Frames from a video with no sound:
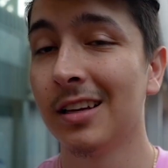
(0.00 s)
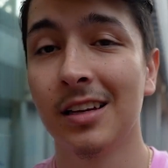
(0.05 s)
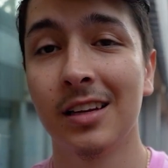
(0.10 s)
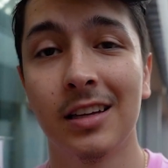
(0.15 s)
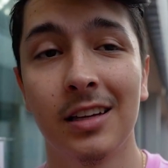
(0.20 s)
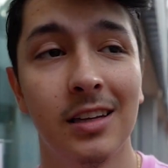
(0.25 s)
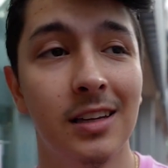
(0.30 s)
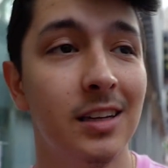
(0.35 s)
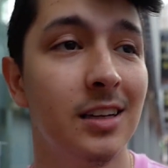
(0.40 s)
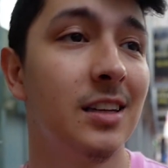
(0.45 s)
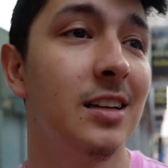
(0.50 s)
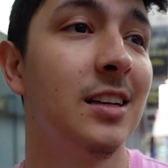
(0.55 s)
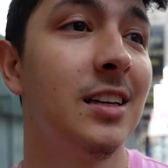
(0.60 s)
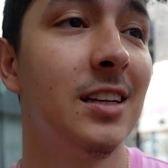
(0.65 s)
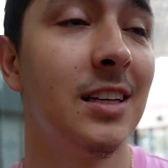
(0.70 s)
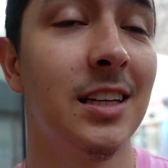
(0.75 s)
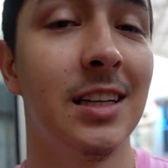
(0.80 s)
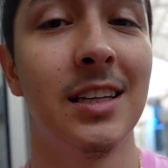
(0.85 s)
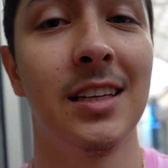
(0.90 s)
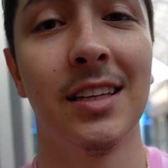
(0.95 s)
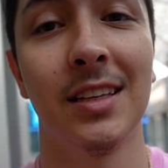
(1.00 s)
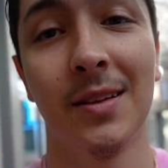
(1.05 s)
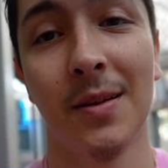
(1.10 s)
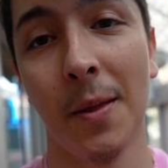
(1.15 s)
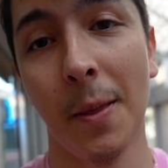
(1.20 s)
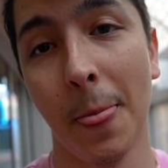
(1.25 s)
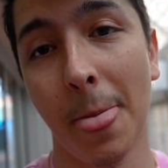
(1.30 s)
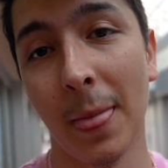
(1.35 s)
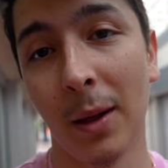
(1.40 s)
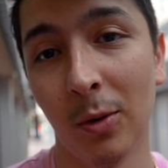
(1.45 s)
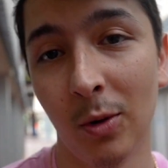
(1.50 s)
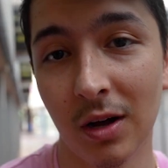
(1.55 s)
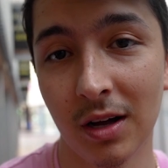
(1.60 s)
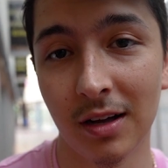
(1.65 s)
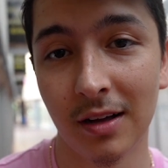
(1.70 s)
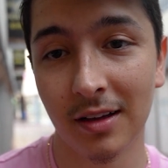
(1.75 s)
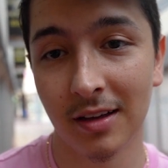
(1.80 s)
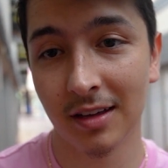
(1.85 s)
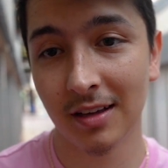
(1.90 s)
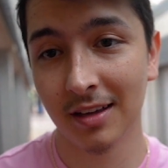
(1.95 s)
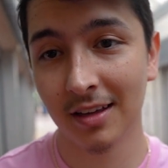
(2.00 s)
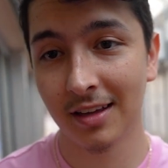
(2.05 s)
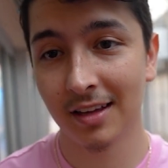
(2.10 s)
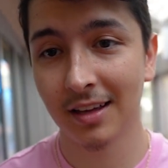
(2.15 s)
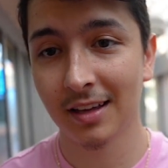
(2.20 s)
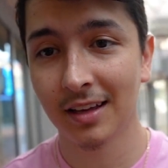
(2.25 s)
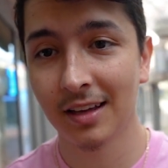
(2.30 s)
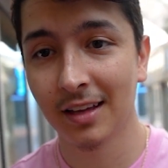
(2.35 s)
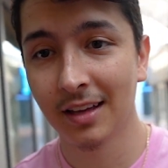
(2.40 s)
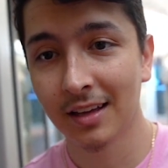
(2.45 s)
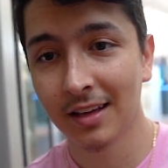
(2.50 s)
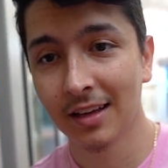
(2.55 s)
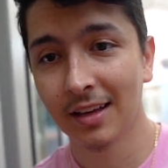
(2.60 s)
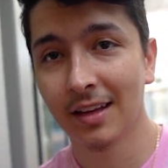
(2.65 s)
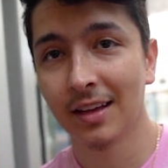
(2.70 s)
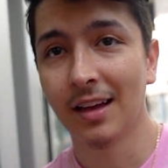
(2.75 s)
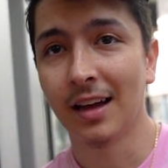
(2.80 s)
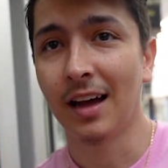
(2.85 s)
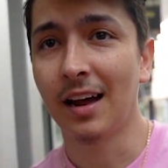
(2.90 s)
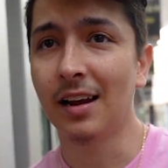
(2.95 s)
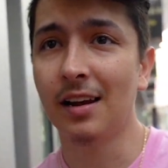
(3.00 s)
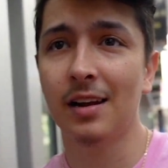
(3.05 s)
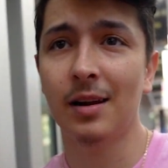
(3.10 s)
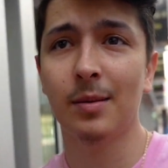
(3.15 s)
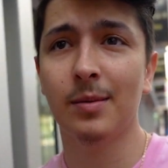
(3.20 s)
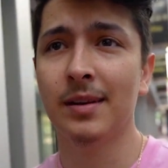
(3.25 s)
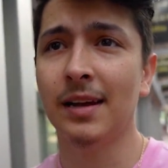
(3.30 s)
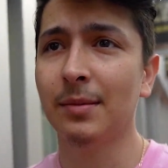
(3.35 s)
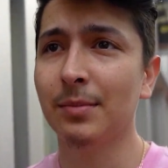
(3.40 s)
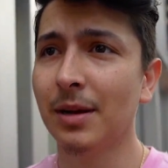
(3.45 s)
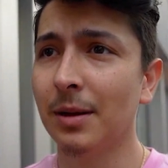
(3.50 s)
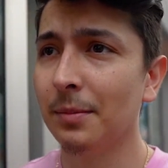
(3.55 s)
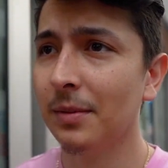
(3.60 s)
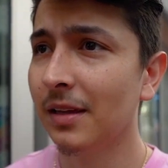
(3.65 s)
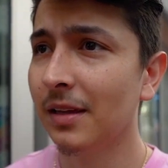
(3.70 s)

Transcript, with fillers: You okay. So you're just gonna be lame all day? I don't I'm not